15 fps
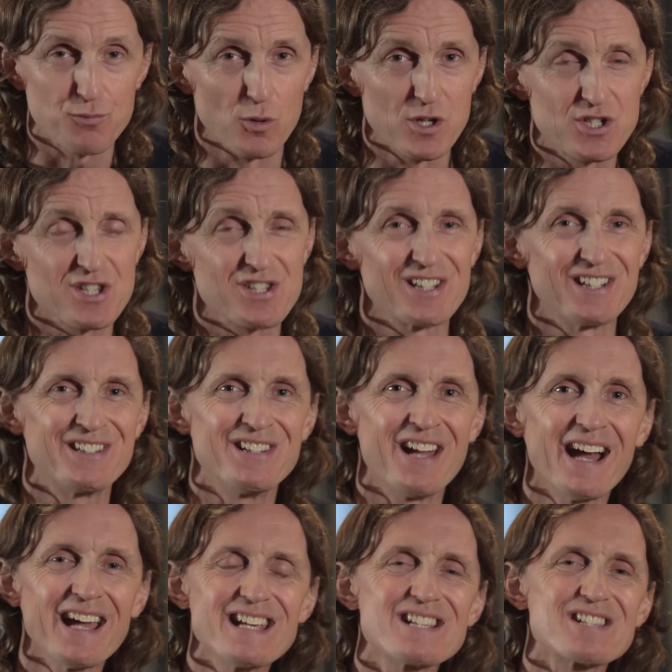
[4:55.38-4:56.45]
which is a
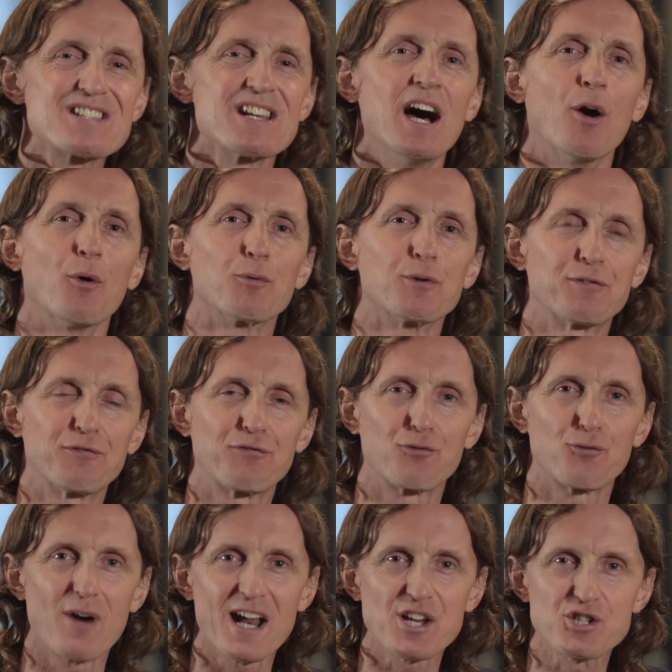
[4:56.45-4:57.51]
nice
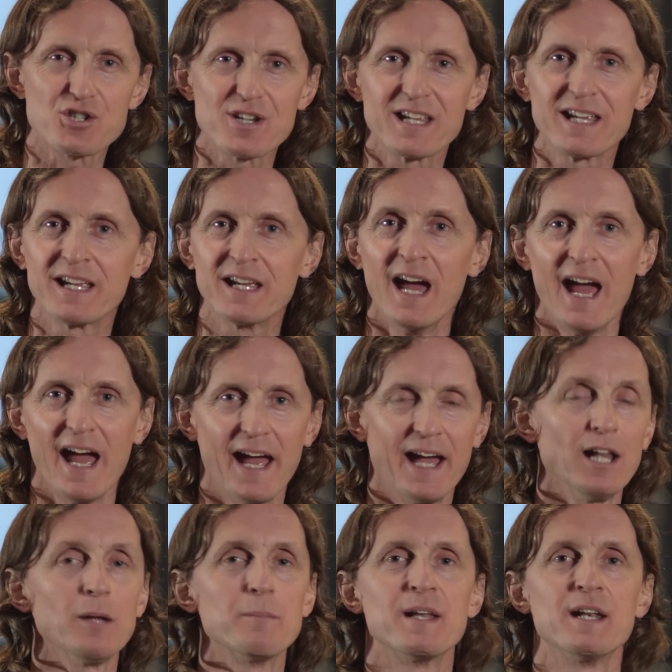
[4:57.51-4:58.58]
refreshing
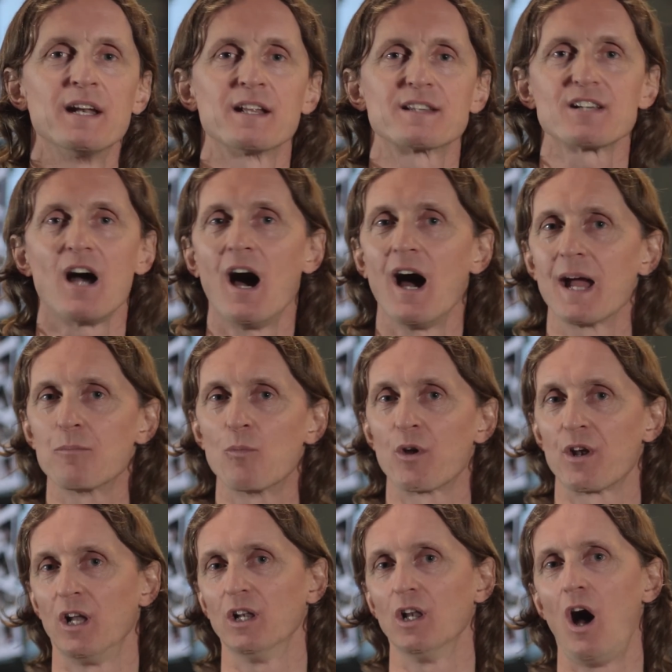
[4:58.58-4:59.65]
element in a time when
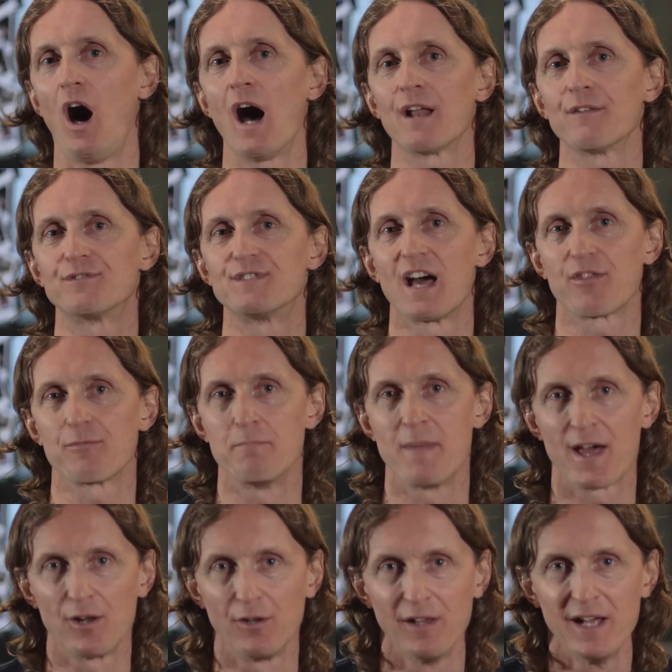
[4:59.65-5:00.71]
a lot of death
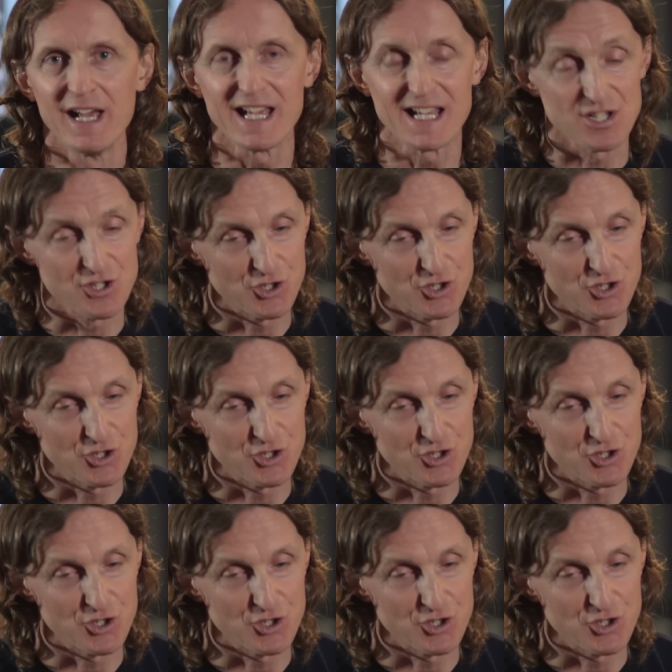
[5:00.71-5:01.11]
metal is